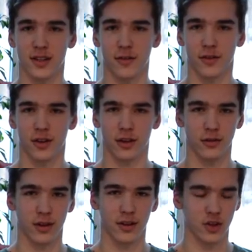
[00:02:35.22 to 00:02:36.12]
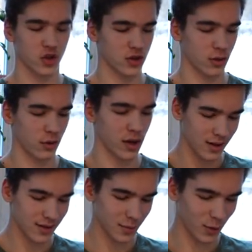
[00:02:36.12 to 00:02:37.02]
everything to English. So
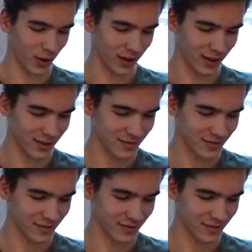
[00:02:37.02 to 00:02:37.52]
let's keep going.